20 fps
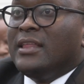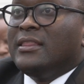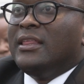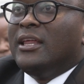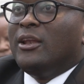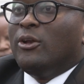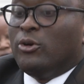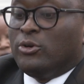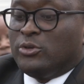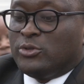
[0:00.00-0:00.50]
The
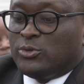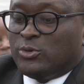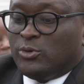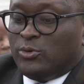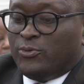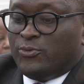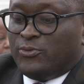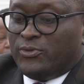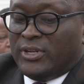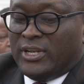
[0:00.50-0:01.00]
loss
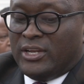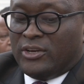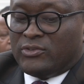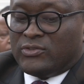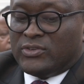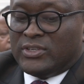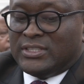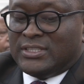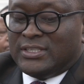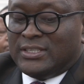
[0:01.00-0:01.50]
of
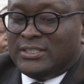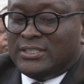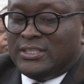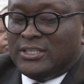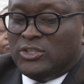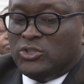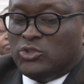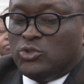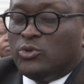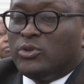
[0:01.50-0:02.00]

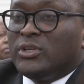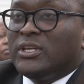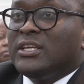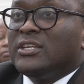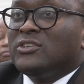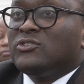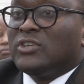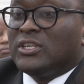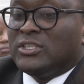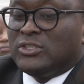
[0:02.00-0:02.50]
electricity
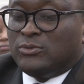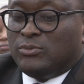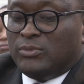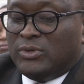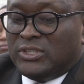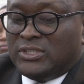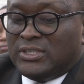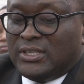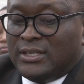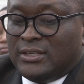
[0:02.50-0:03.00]
during
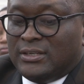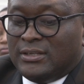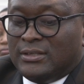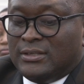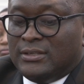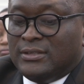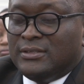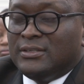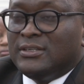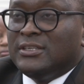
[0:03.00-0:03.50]
transmission
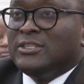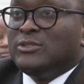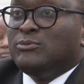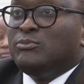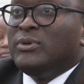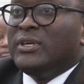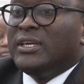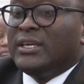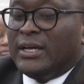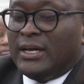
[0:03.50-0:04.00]
is
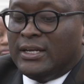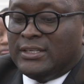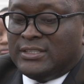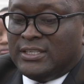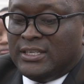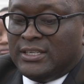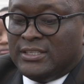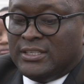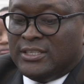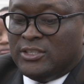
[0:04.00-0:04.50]
being
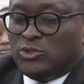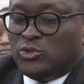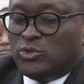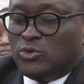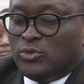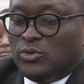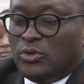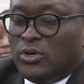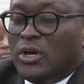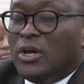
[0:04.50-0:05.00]
attended
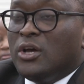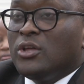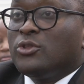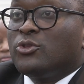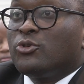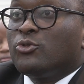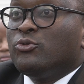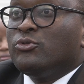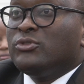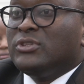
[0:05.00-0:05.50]
to
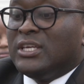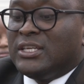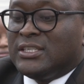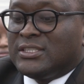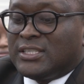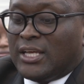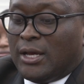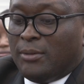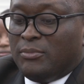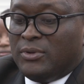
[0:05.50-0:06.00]
through the
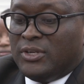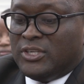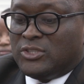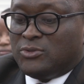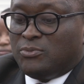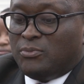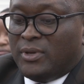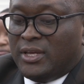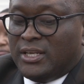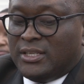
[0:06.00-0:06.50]

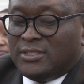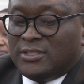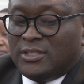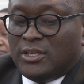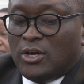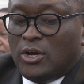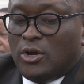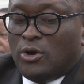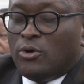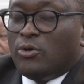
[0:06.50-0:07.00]
establishment
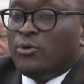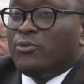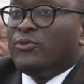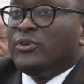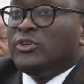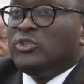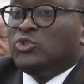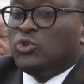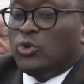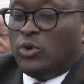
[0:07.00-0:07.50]
of
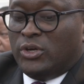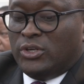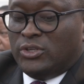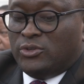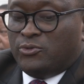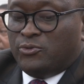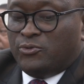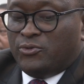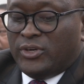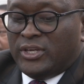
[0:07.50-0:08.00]
a
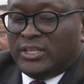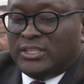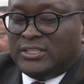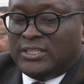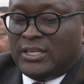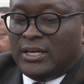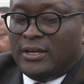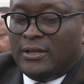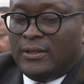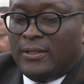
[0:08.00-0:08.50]
joint
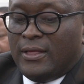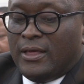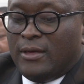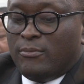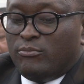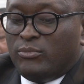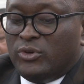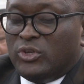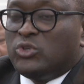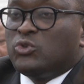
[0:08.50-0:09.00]
venture
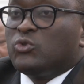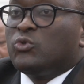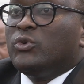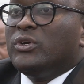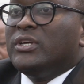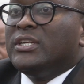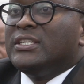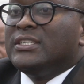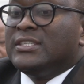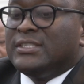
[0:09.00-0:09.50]

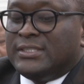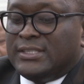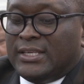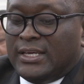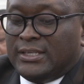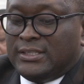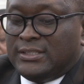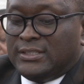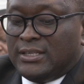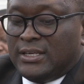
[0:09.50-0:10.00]
between
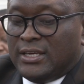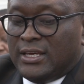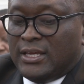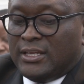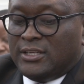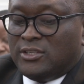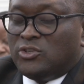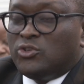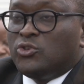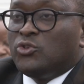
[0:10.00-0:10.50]
ZENT
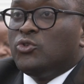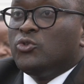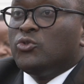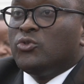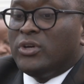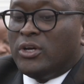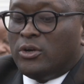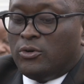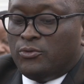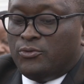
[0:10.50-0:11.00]
and
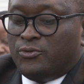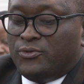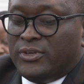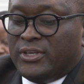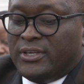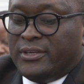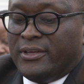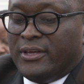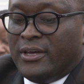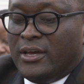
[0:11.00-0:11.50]

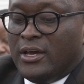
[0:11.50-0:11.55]
QLV